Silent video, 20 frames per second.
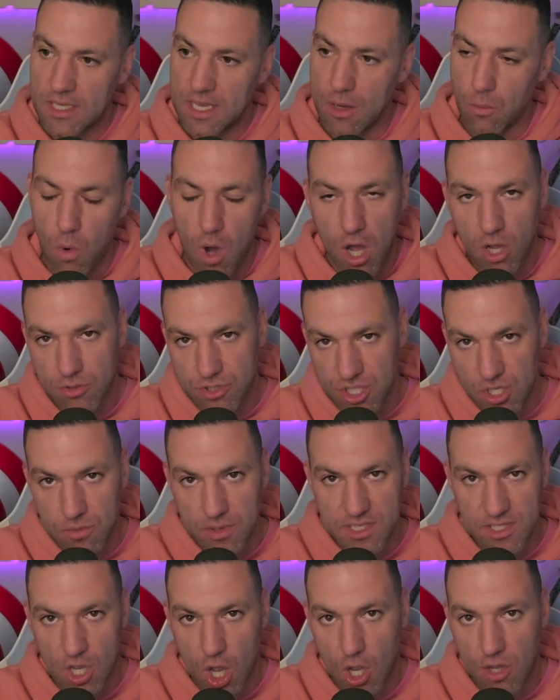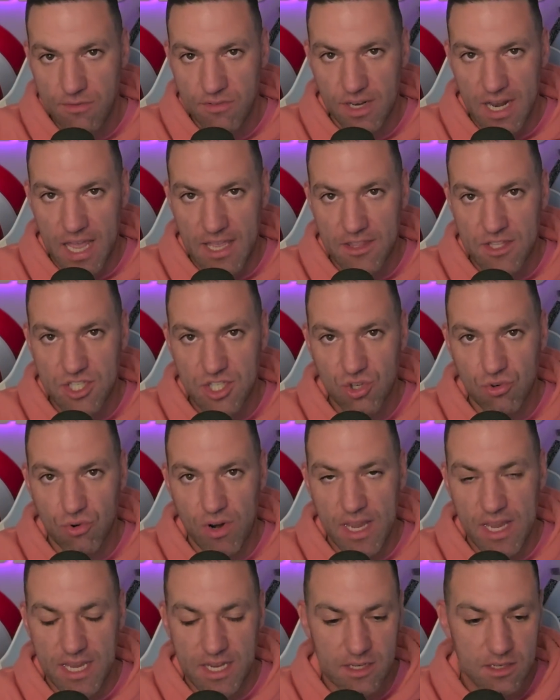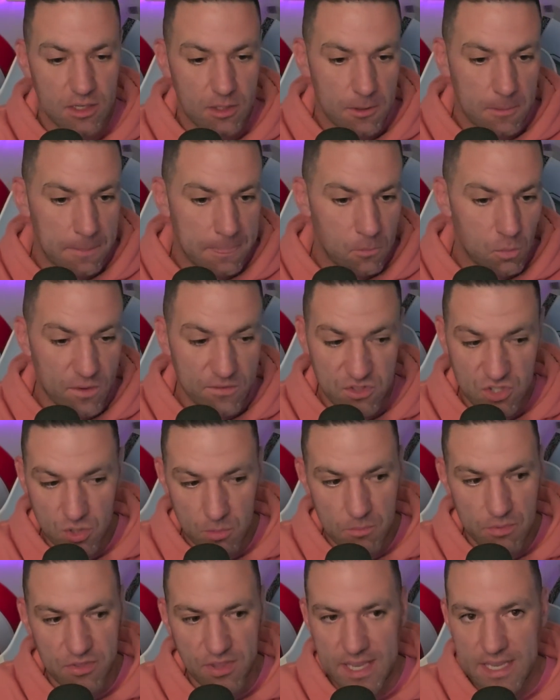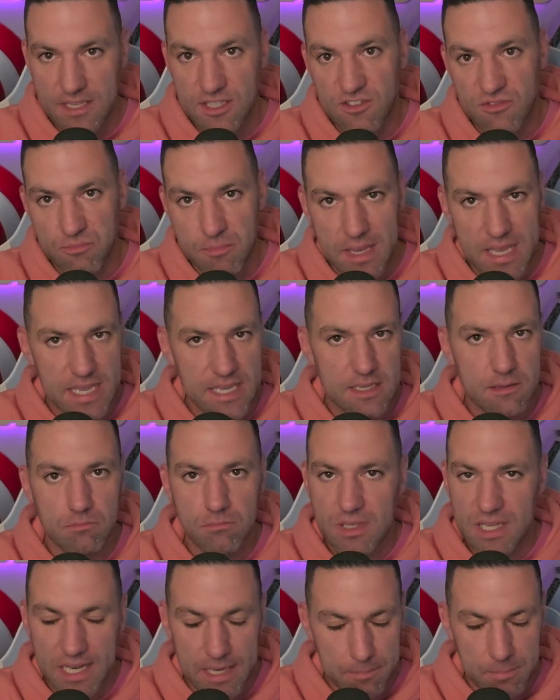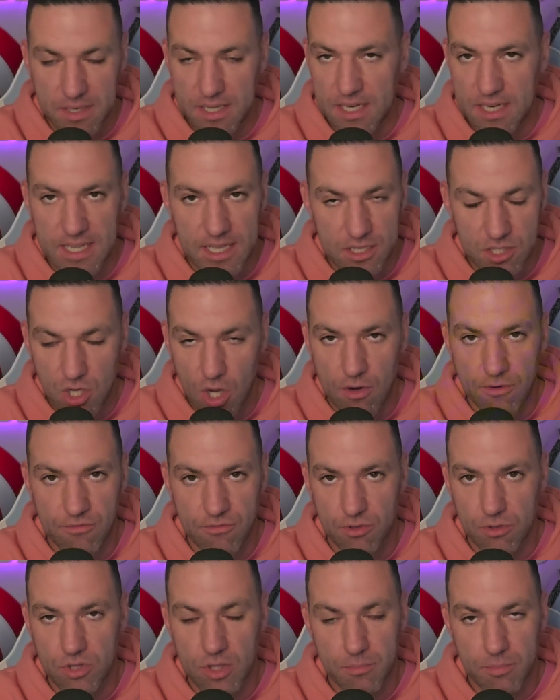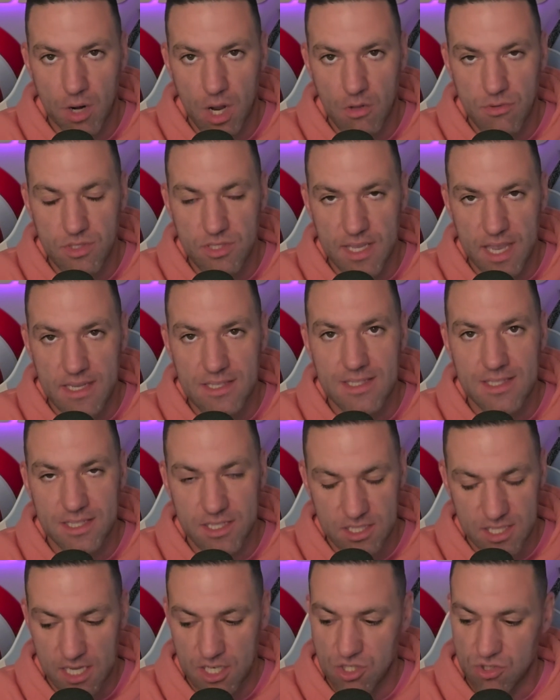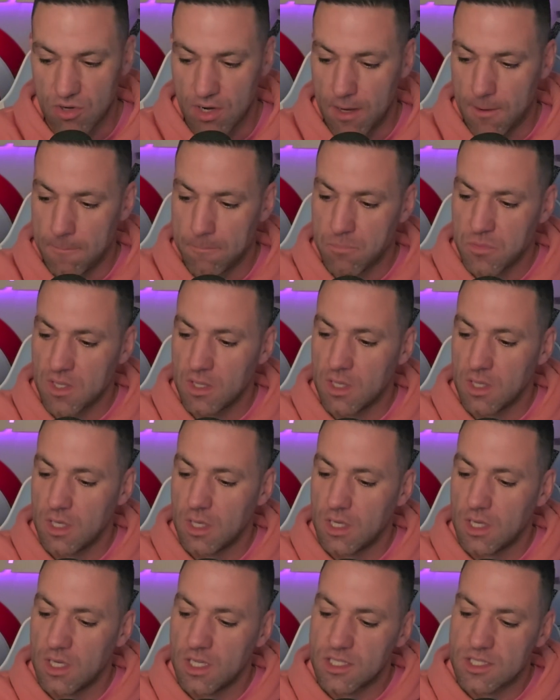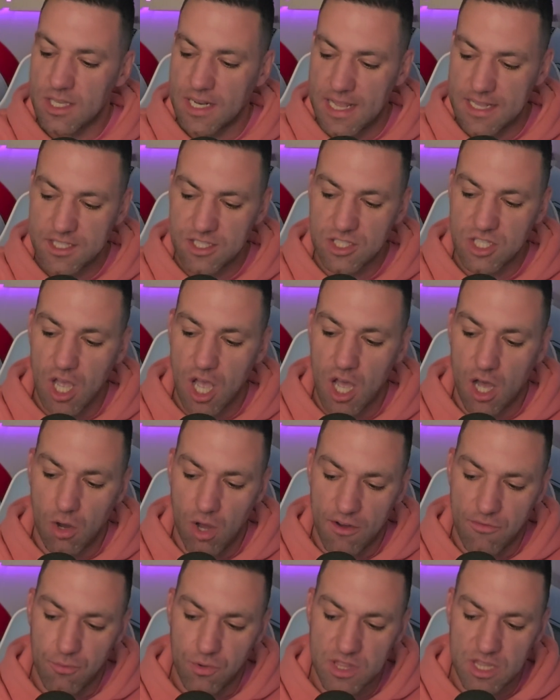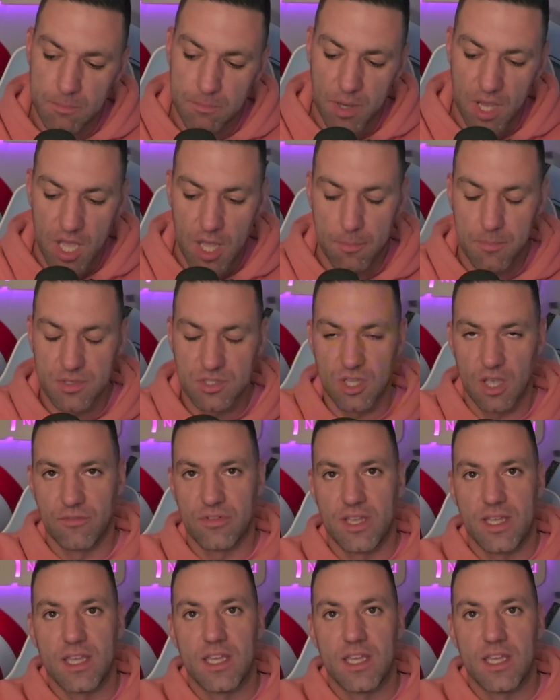And what I'll do is overlay the screen with some things of me clipping it in, going through the process, etc. So let's start off with the purpose of it.